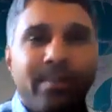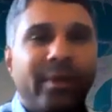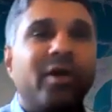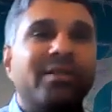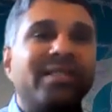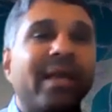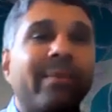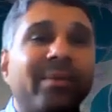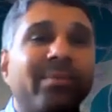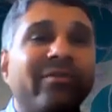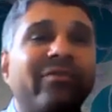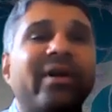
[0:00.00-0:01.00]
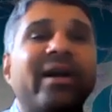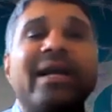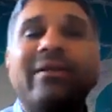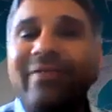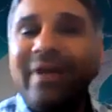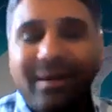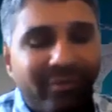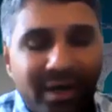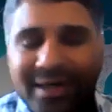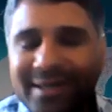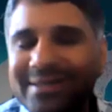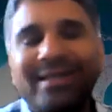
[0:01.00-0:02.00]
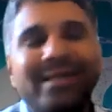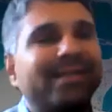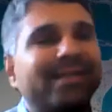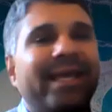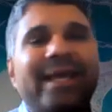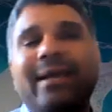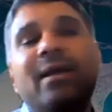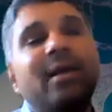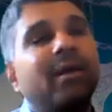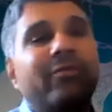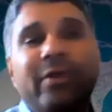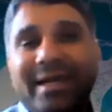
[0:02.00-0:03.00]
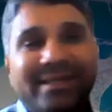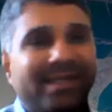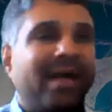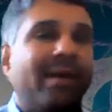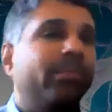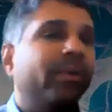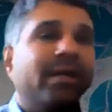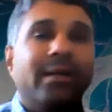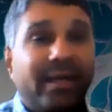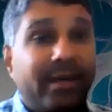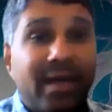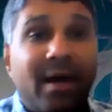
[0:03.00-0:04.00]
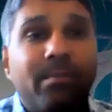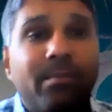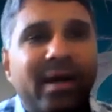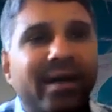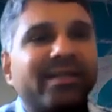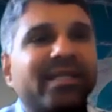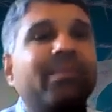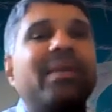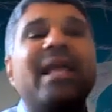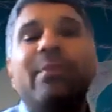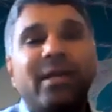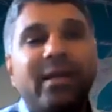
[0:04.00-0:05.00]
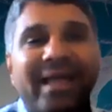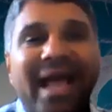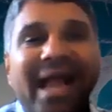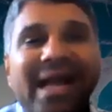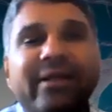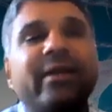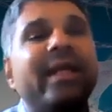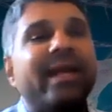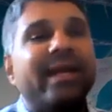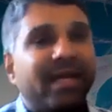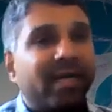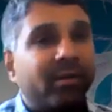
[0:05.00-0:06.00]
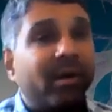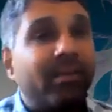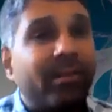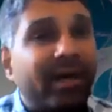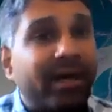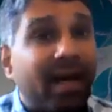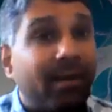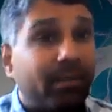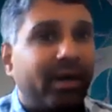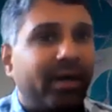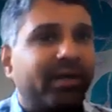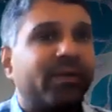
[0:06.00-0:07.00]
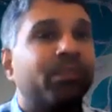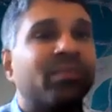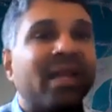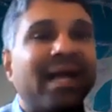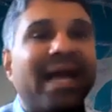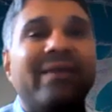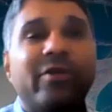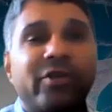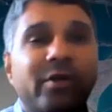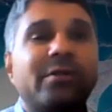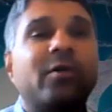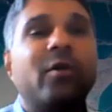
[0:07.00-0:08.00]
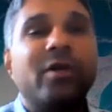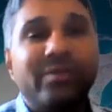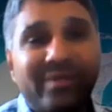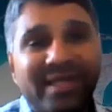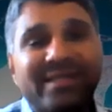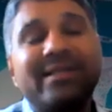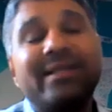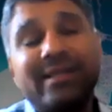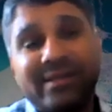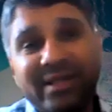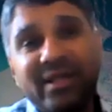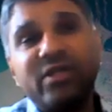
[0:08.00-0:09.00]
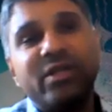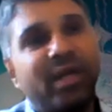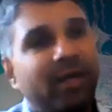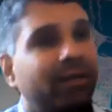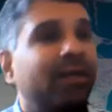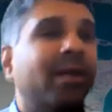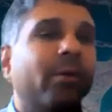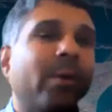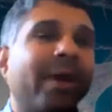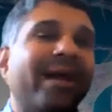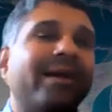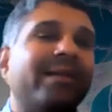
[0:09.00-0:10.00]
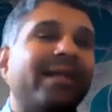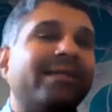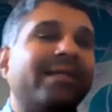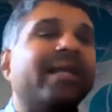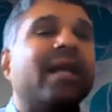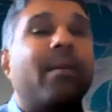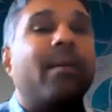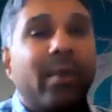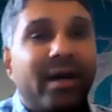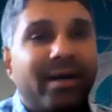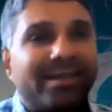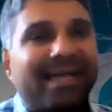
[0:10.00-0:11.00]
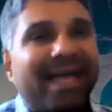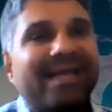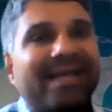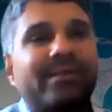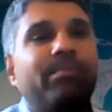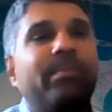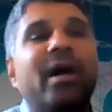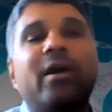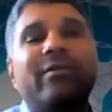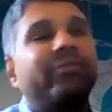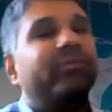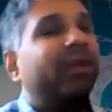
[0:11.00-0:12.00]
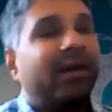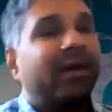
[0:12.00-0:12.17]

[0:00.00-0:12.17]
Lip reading: because they might be very well versed in, say, for example, numbers and be able to calculate and remember numbers. and which also goes with the synesthesia, where they see numbers as part of the